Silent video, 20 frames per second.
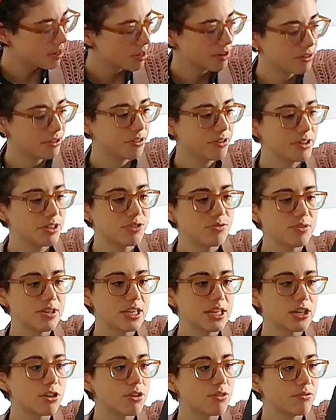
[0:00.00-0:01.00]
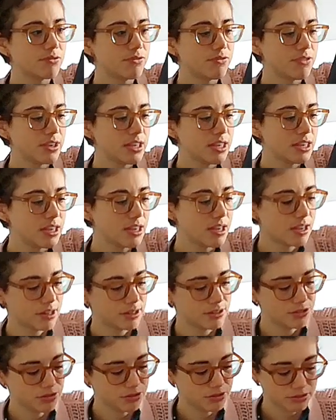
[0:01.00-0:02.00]
know, it's really comfy, and
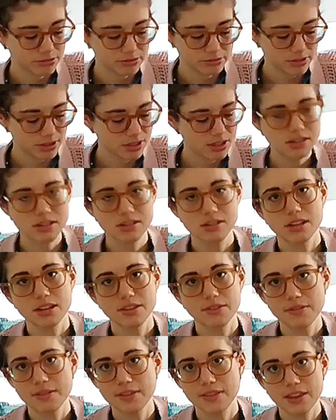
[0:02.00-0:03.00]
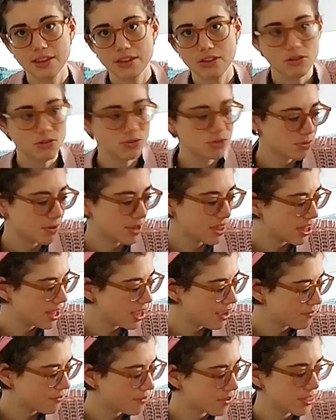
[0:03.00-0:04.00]
it's something that goes with
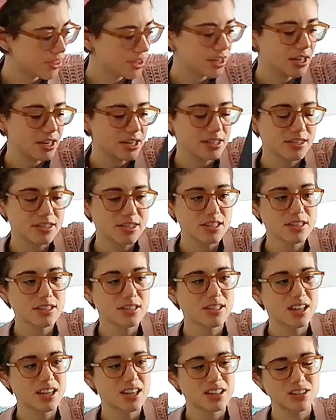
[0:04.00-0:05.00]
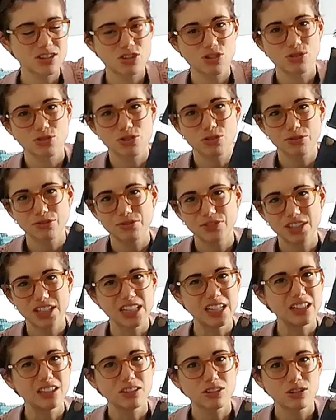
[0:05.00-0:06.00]
everything. It's this like sort of
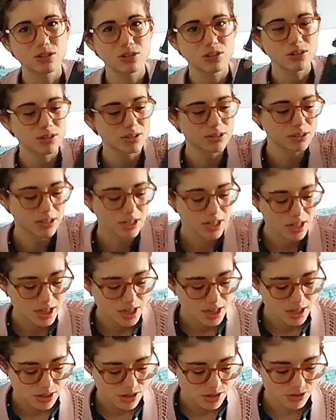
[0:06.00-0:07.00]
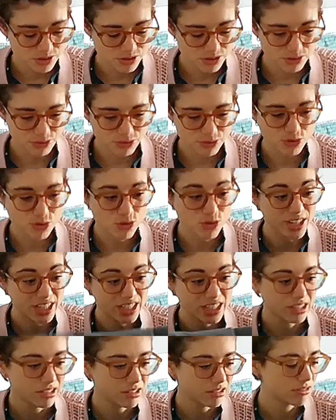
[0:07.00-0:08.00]
teal color, sort of green.
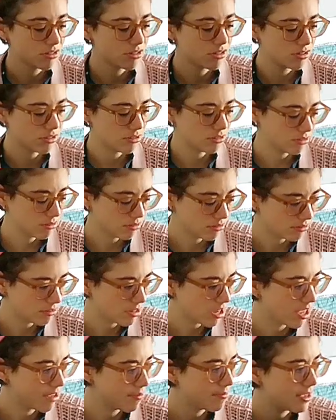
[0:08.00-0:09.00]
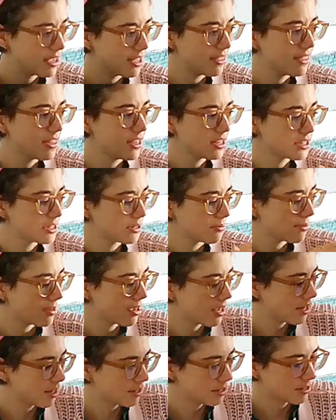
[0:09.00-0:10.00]
So I made this
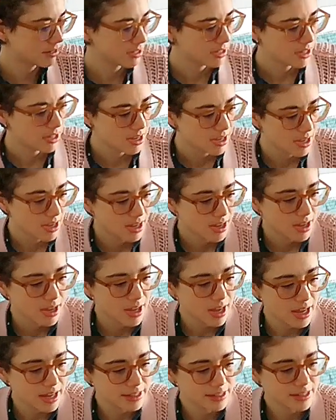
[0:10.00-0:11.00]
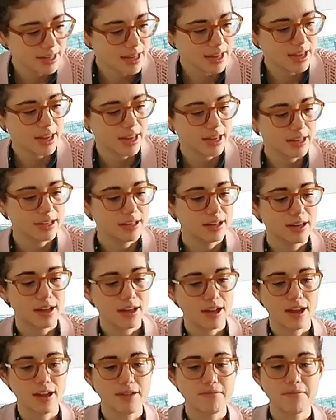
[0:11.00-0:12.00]
one, and then
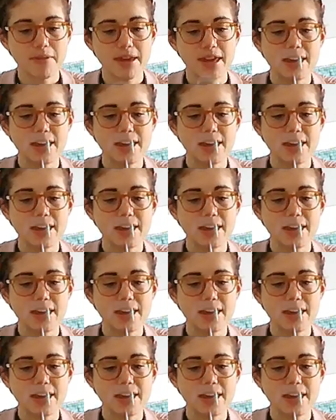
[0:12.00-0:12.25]
I made